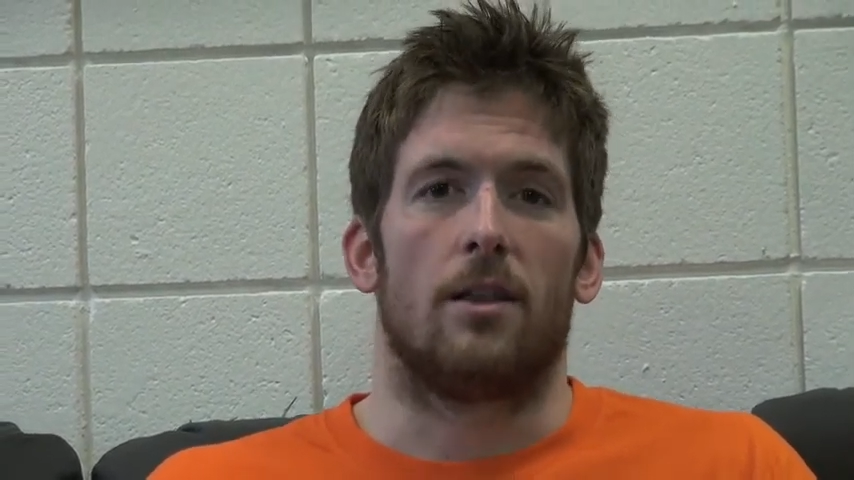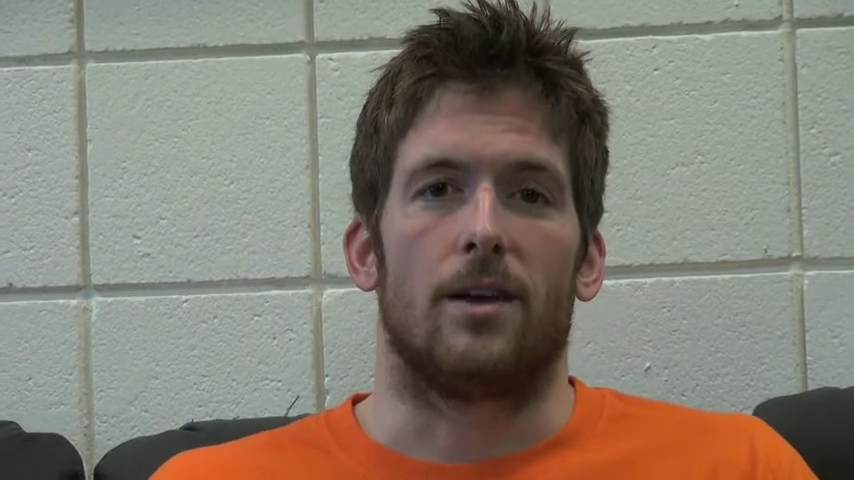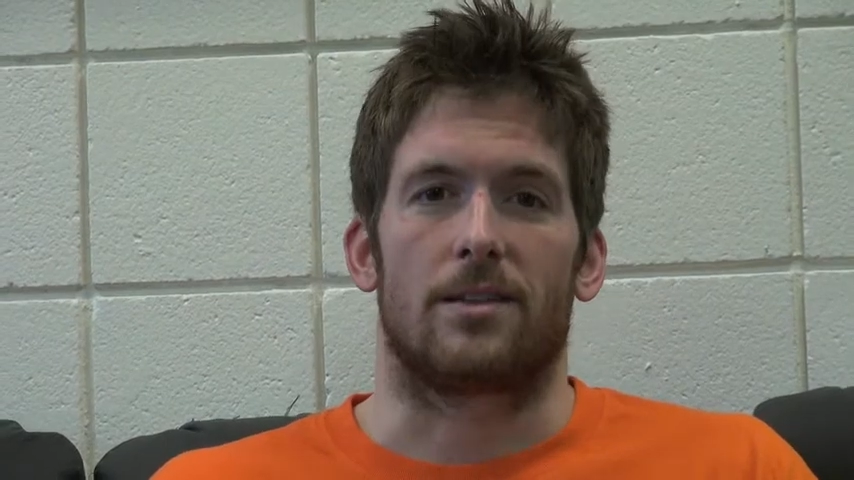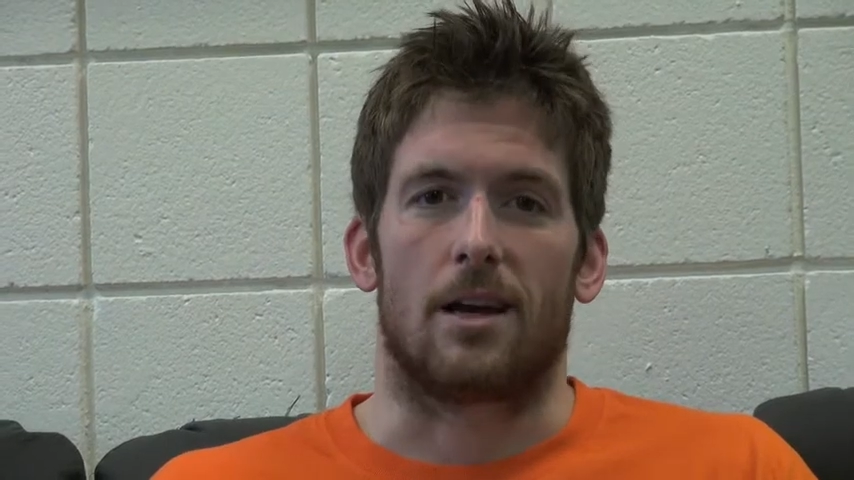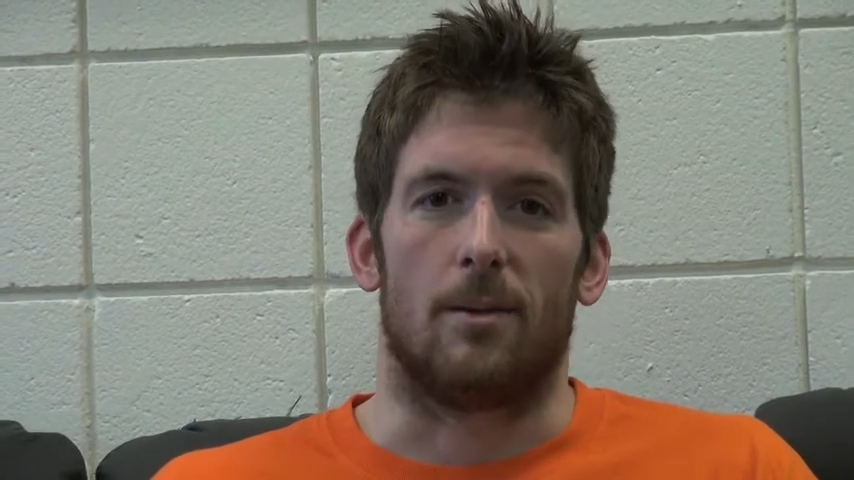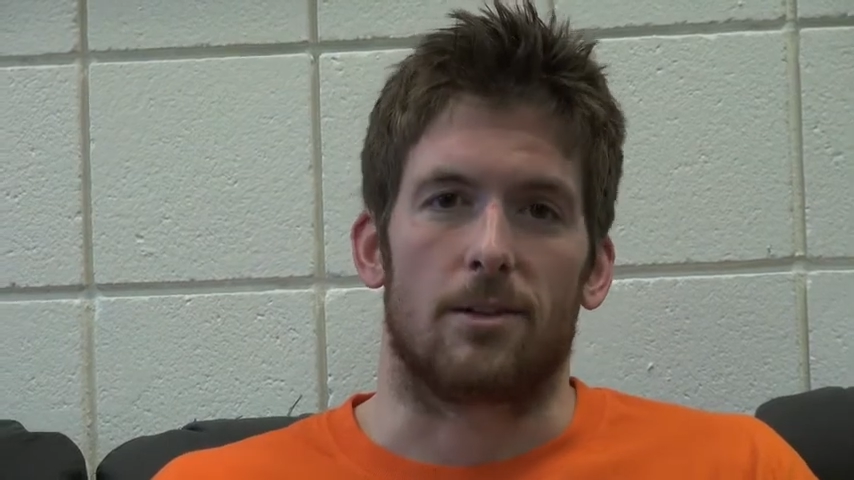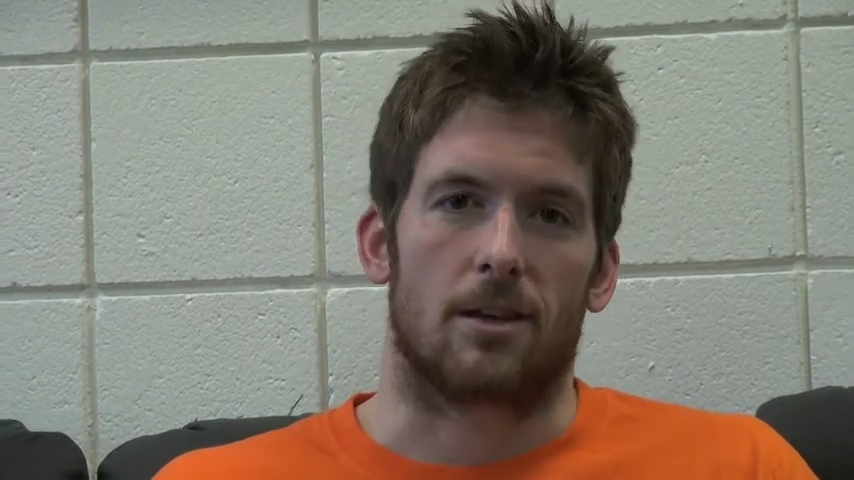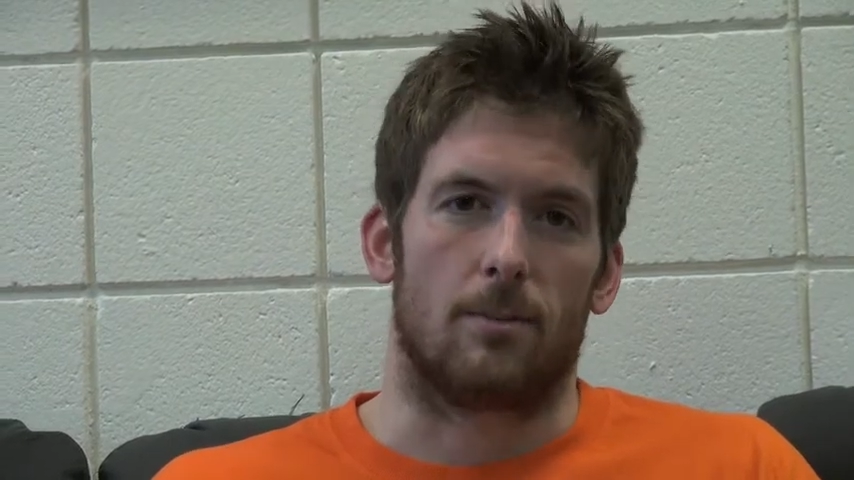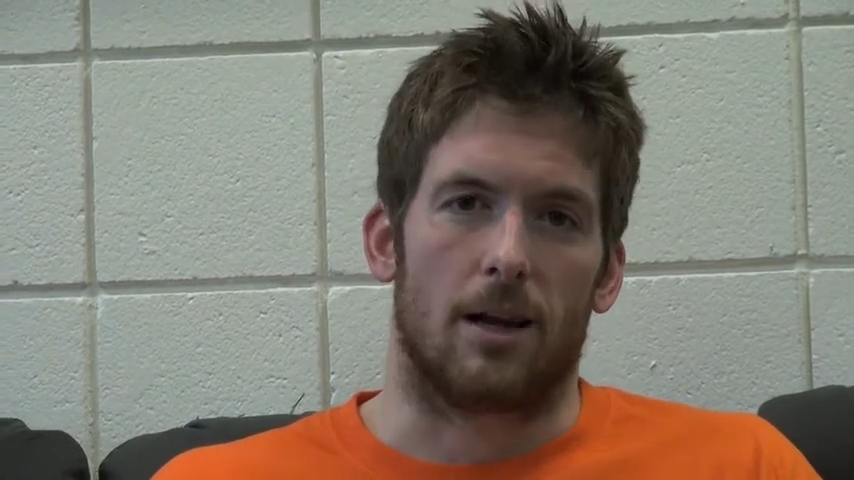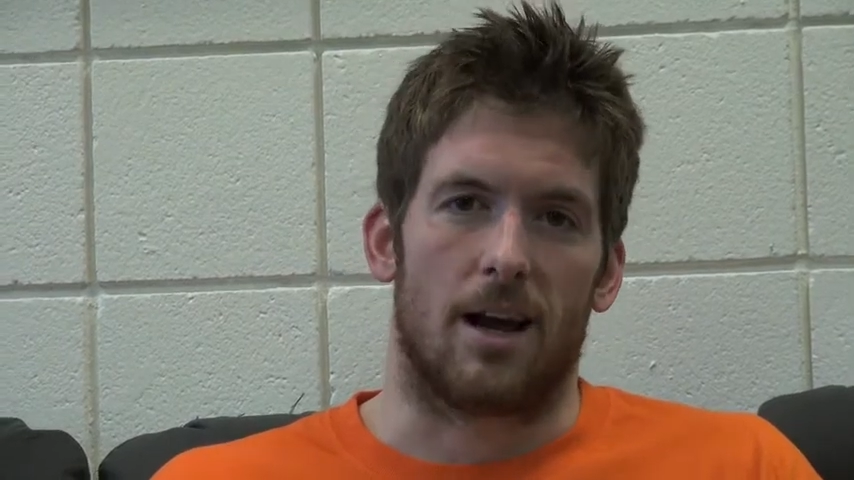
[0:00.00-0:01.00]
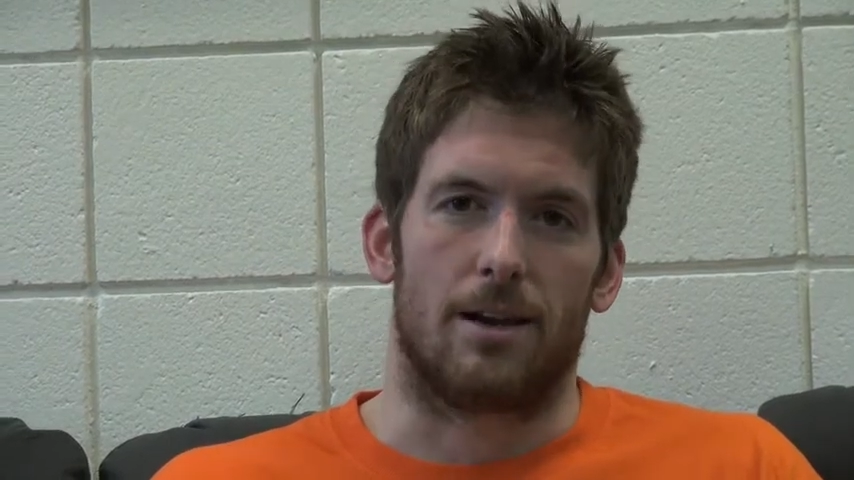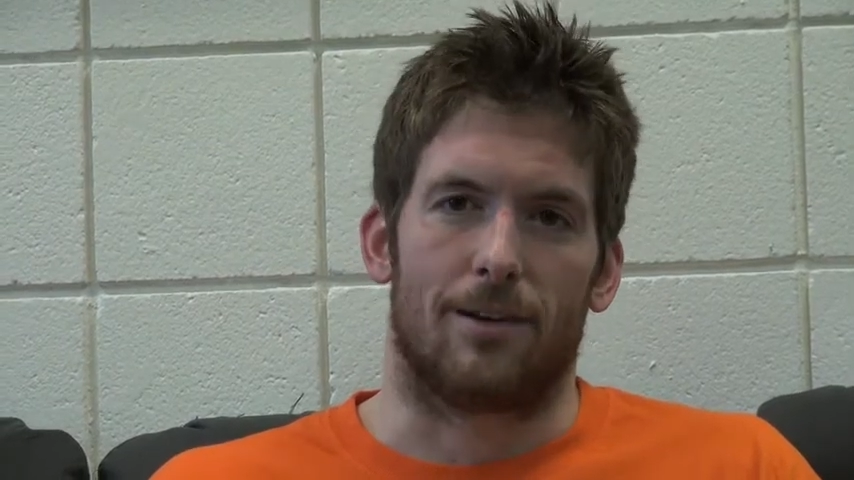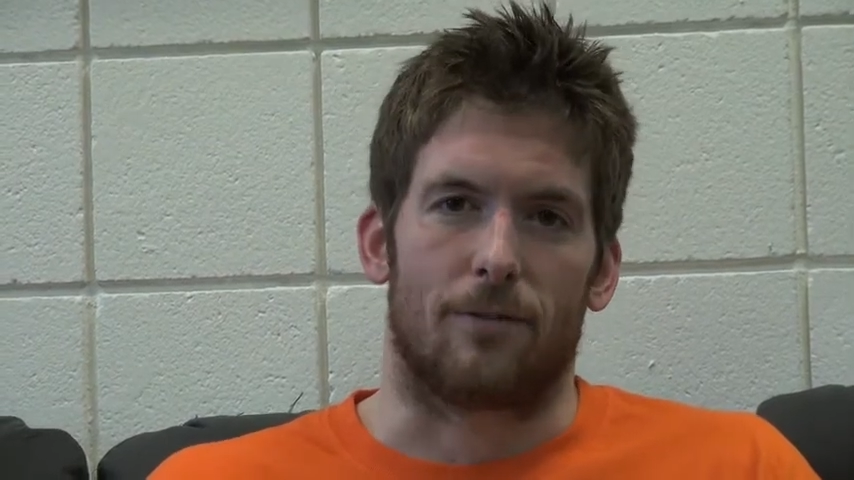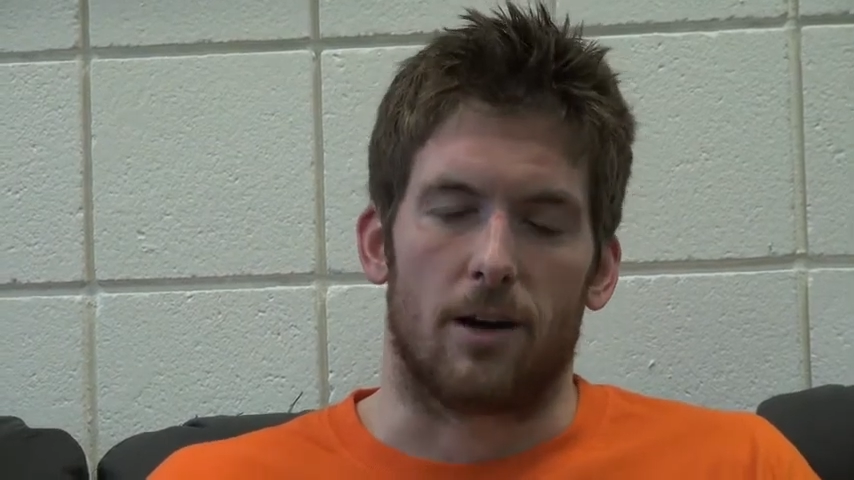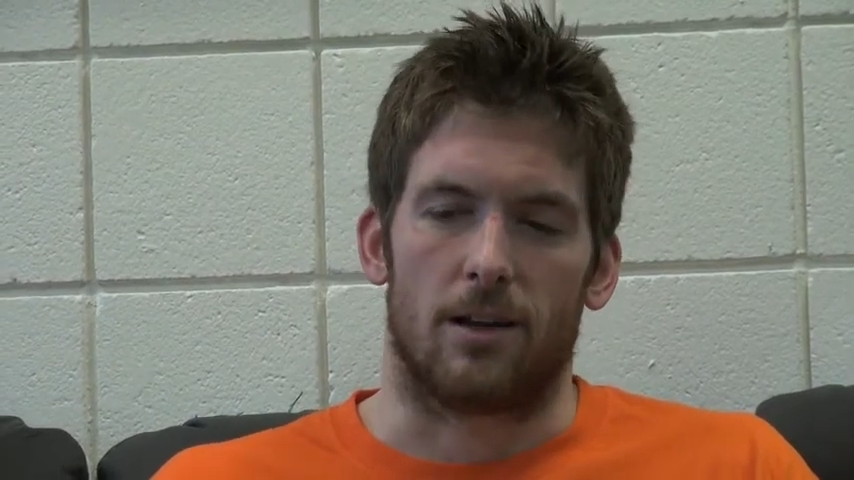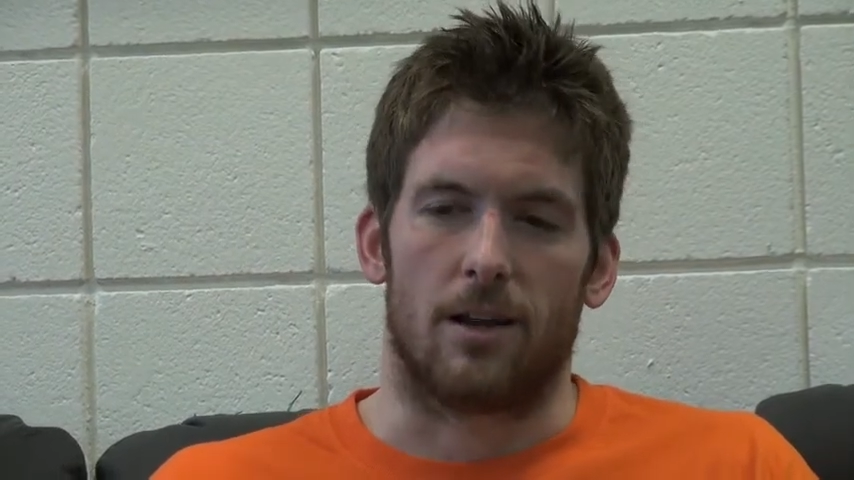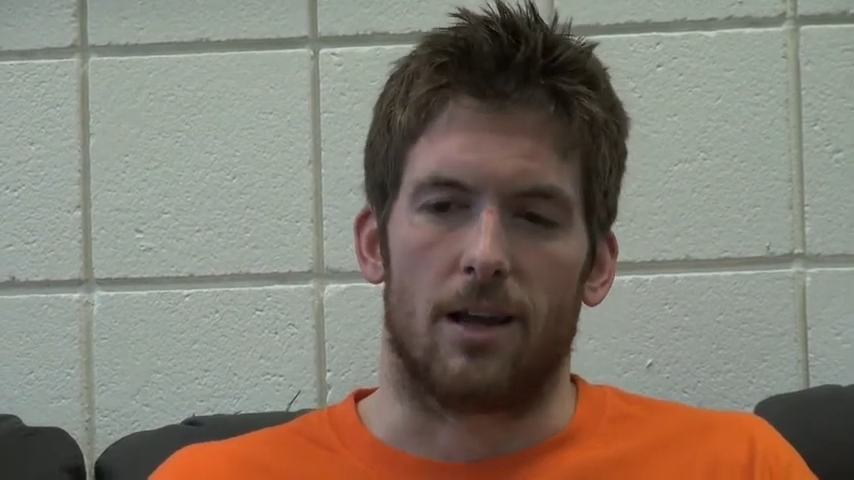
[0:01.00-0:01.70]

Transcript: This time it's going to be a lot different.